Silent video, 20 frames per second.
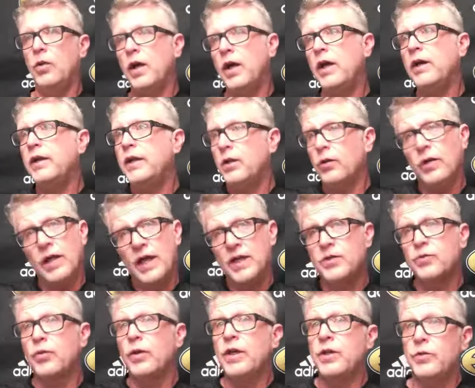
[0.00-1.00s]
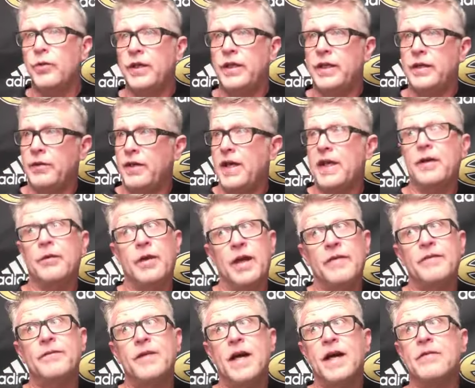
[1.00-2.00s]
Well, you know, last week we
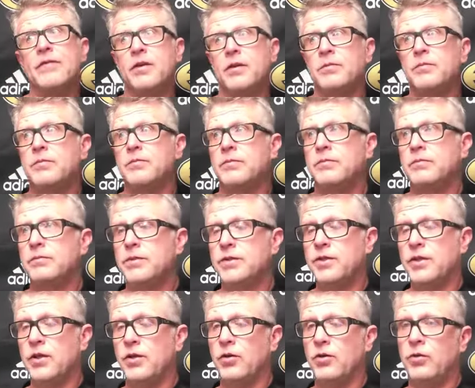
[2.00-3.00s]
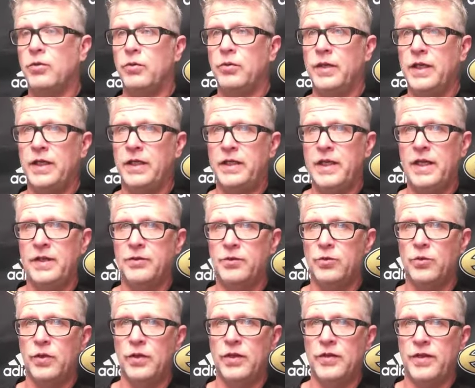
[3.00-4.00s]
got five of them. Yeah. So, and that was
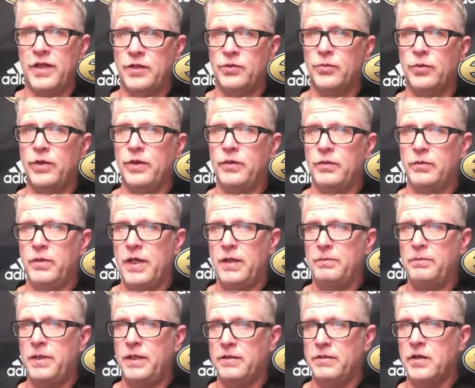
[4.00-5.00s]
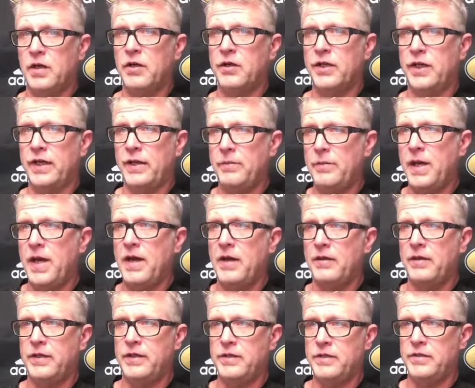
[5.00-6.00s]
one of the things we had been talking
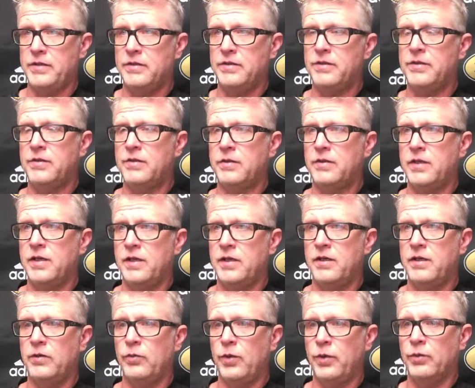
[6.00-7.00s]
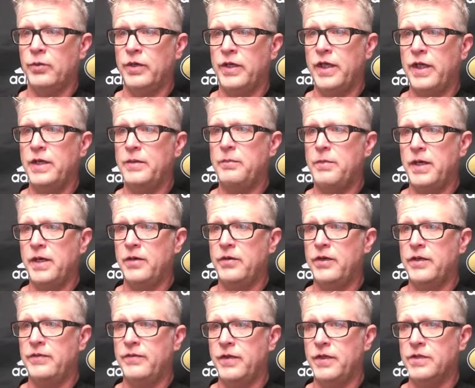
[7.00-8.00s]
about is we were getting better
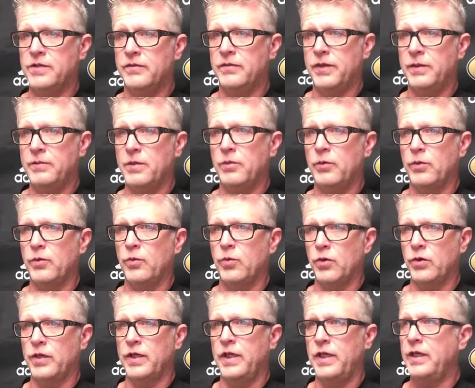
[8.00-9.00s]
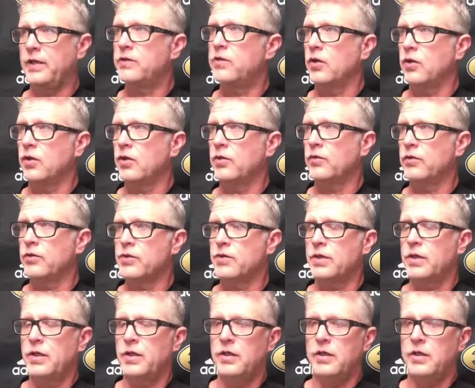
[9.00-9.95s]
defensively, but we weren't getting turnovers.